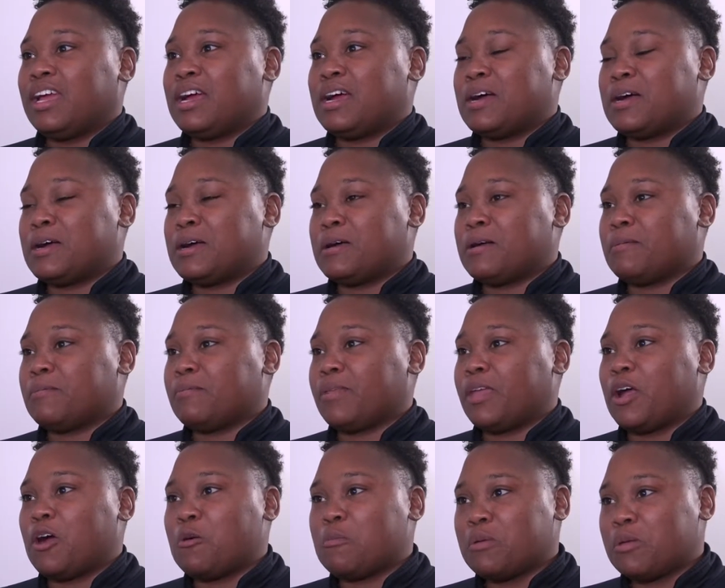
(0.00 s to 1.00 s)

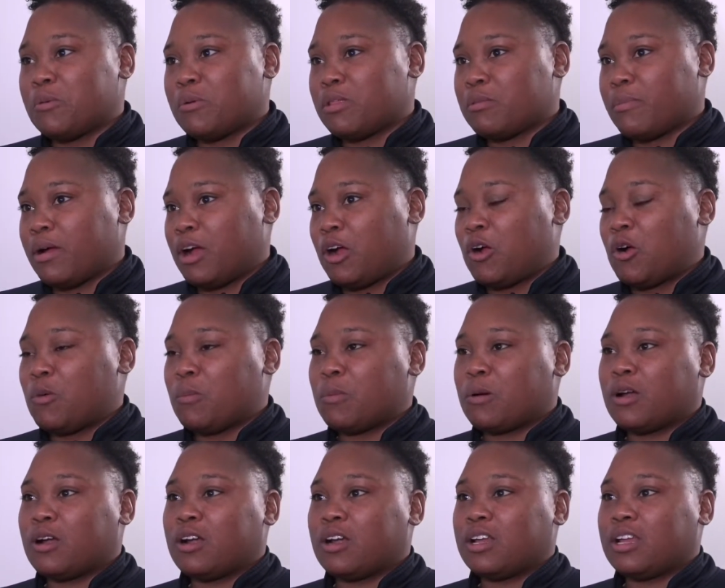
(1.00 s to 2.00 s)
help me with my
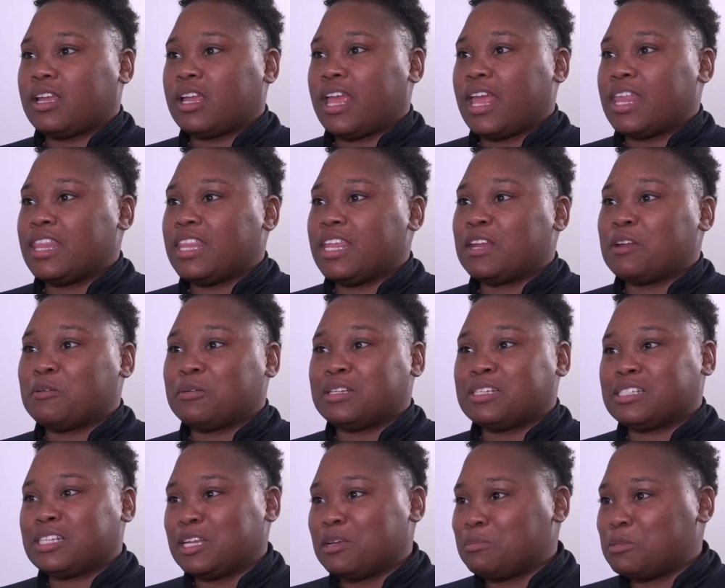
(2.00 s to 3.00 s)
homework, and then only
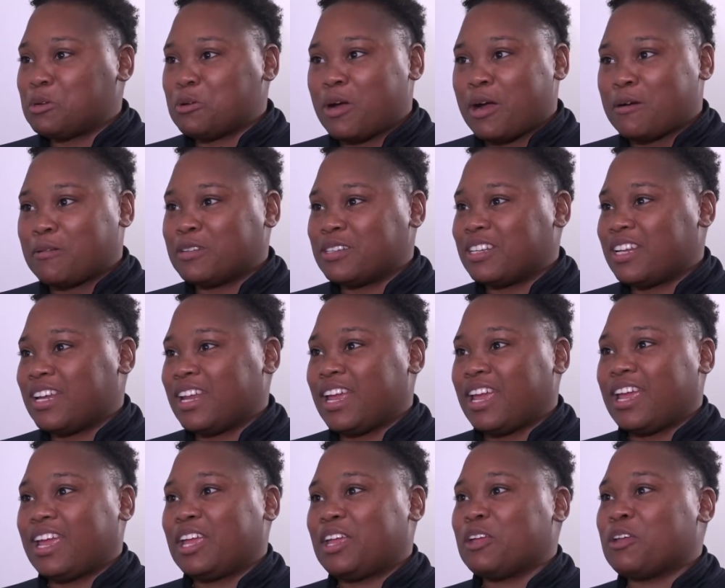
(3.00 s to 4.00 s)
sleep 2 hours in a
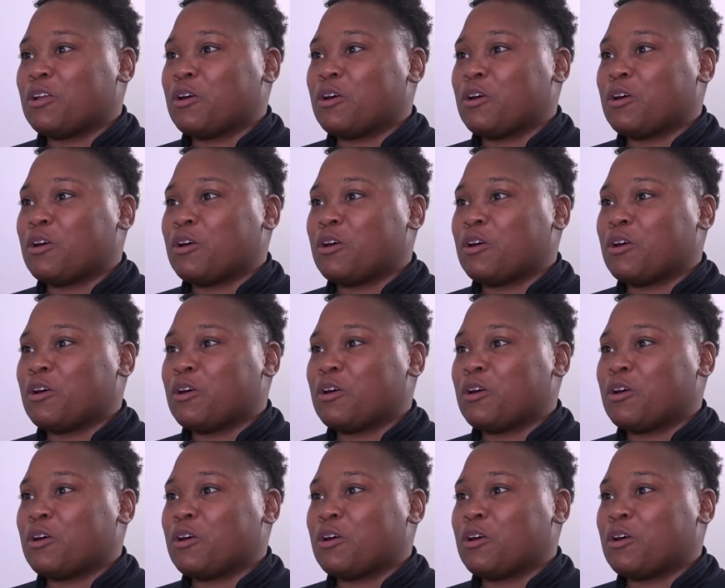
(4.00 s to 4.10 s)
day,